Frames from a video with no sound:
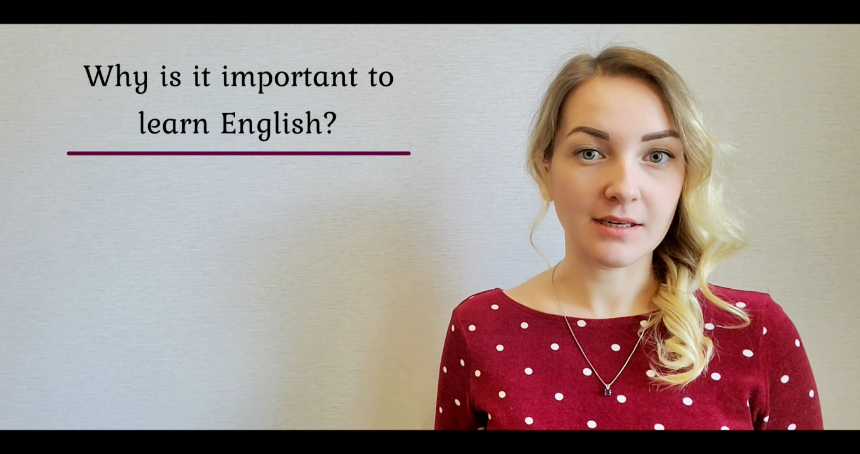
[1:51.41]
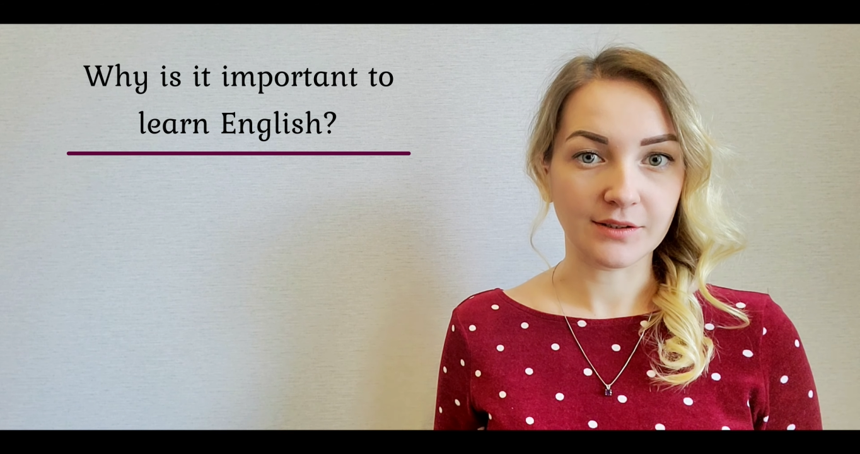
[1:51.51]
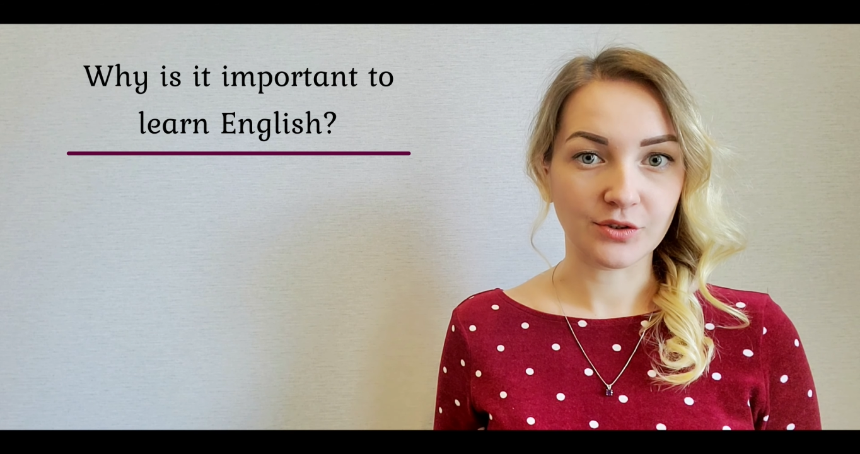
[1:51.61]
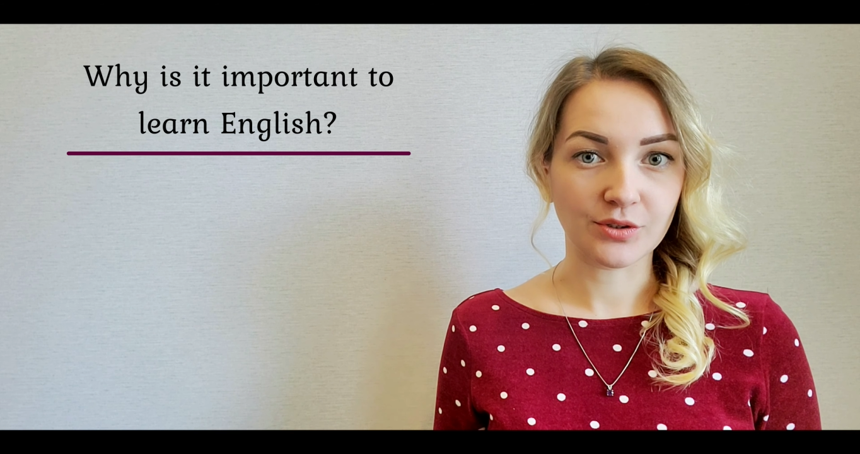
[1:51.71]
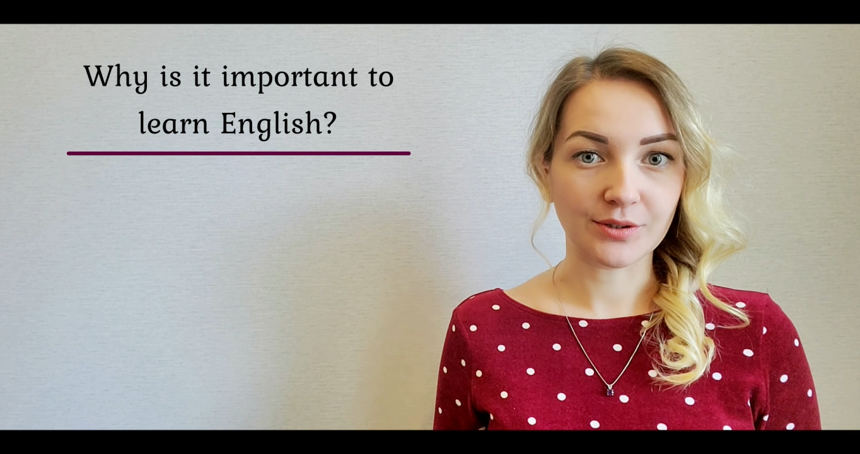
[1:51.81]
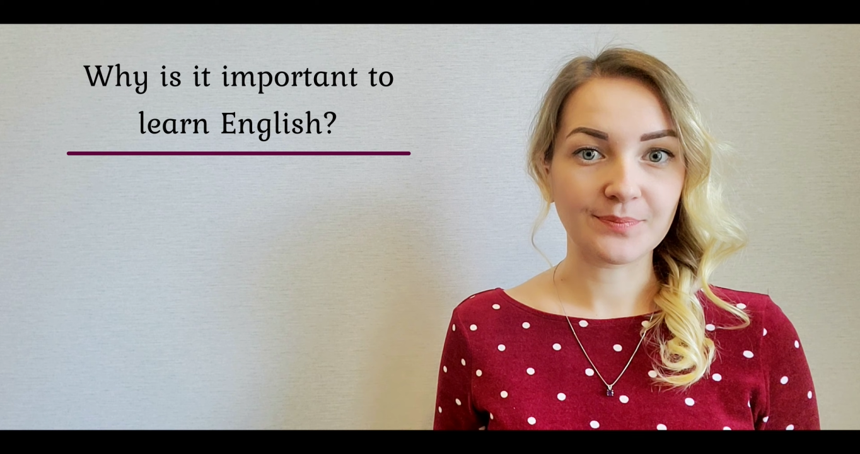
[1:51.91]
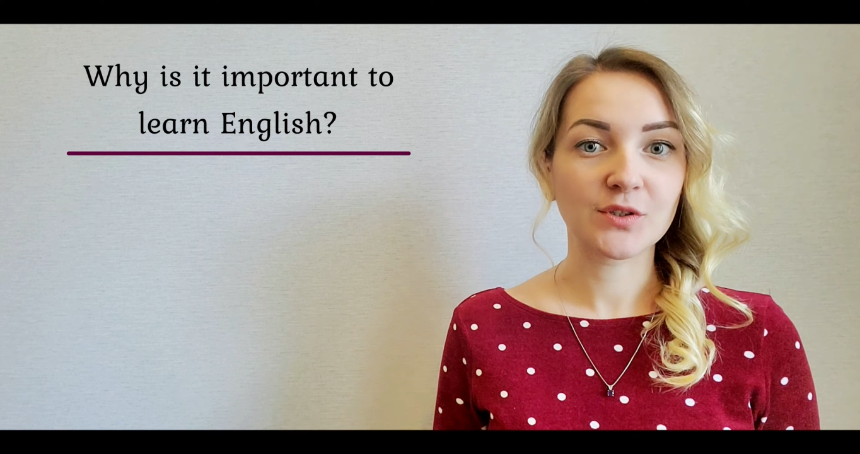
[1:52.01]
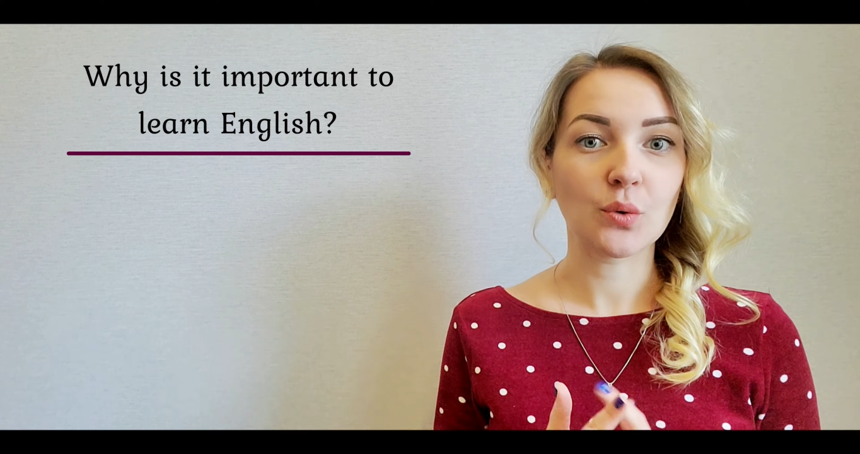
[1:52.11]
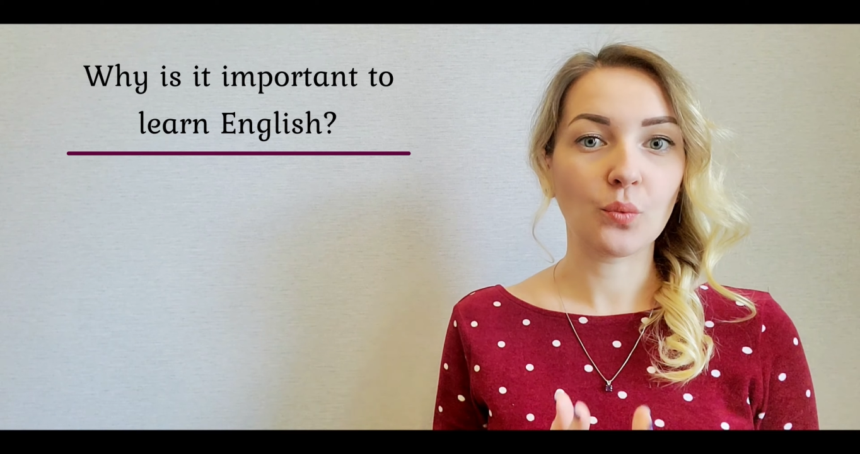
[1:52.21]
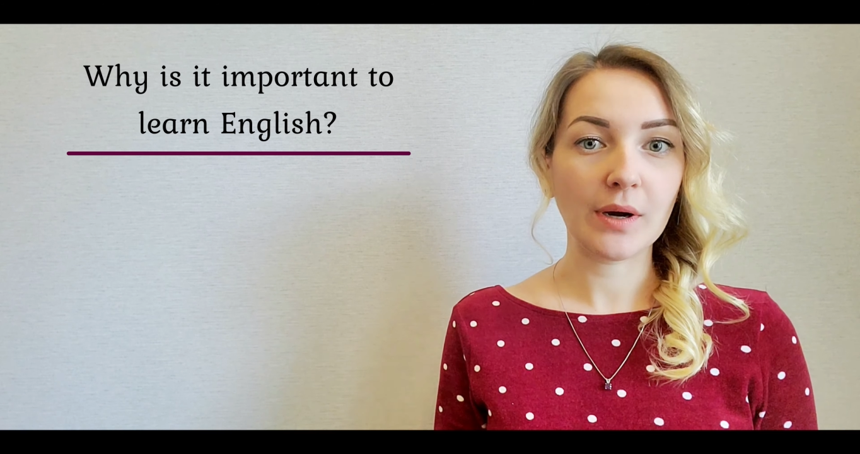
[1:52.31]
answer.
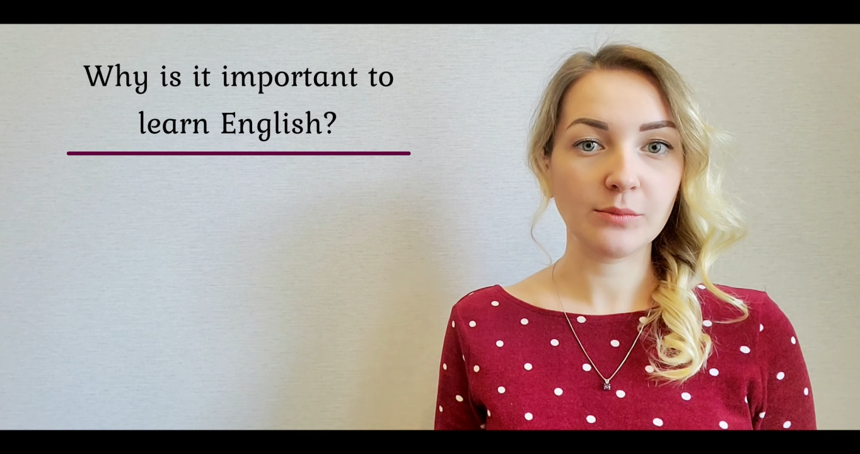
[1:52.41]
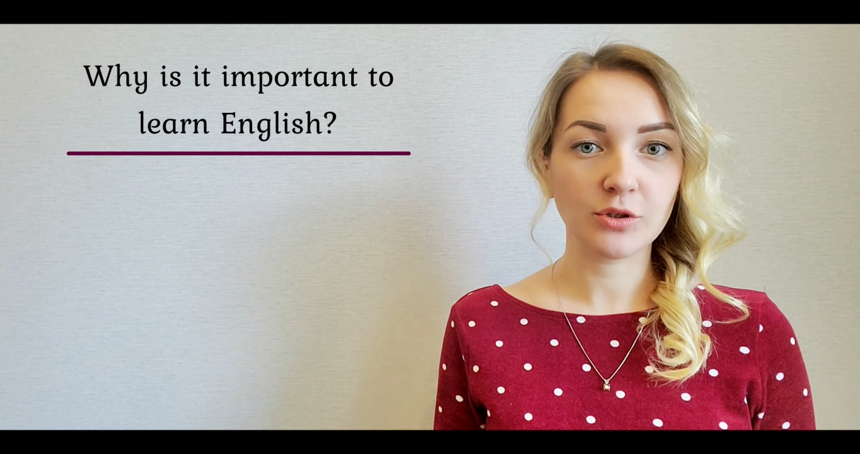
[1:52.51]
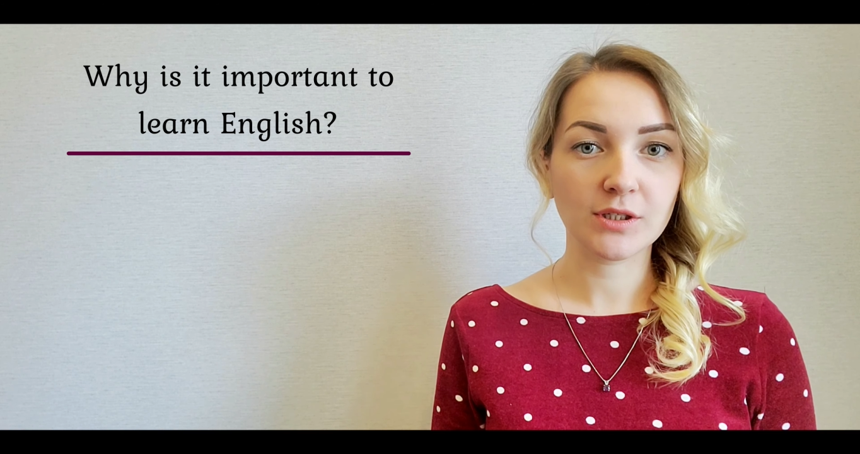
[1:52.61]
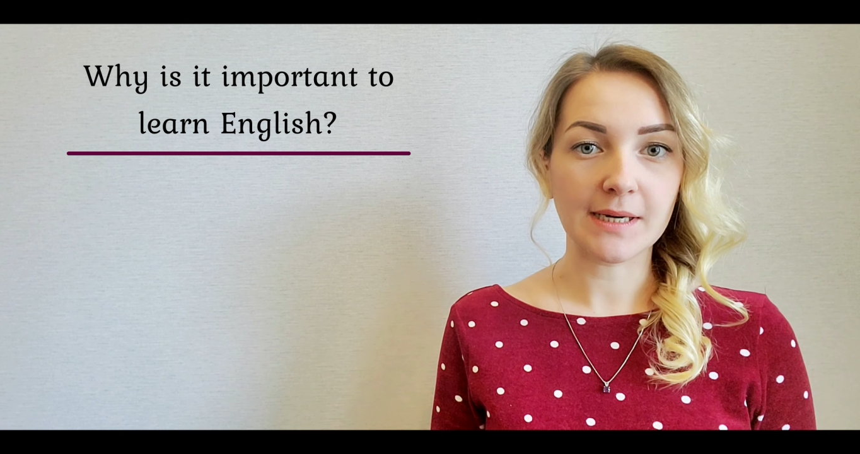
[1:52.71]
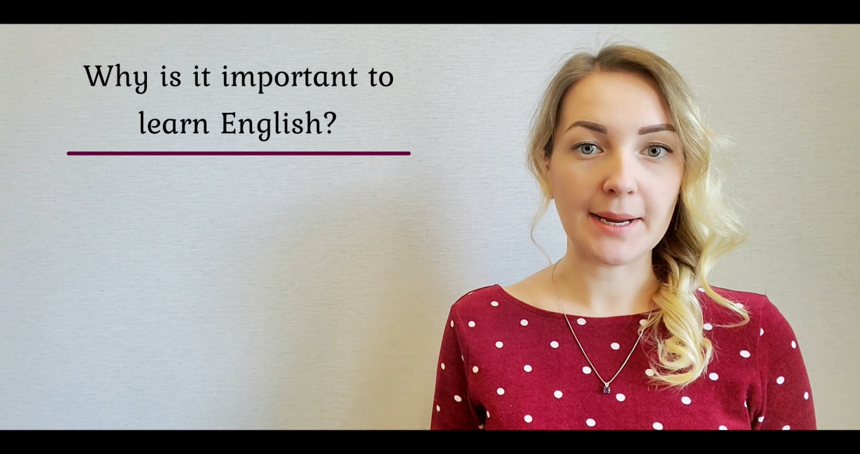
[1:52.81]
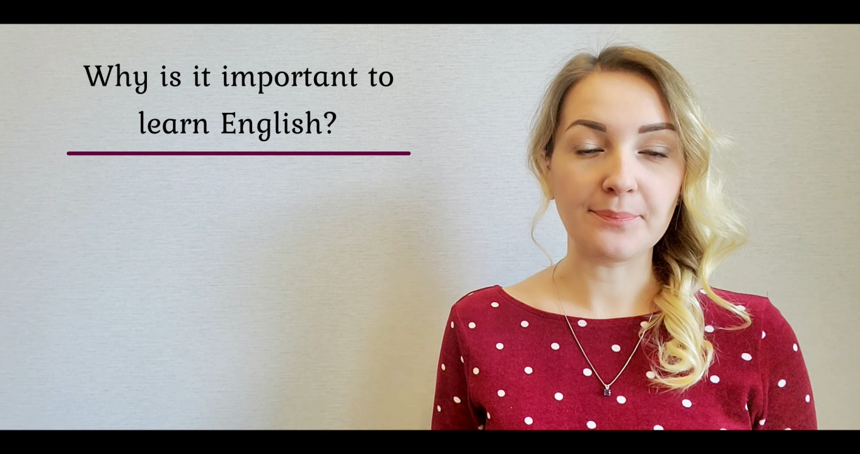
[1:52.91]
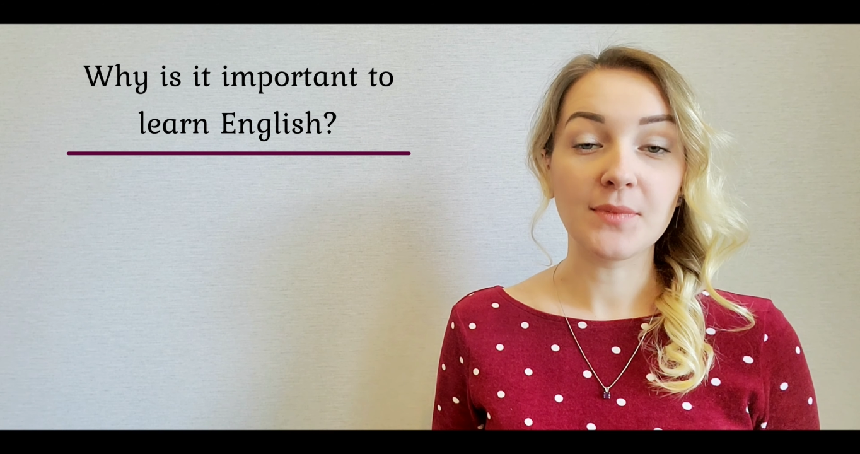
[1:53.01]
So one more time.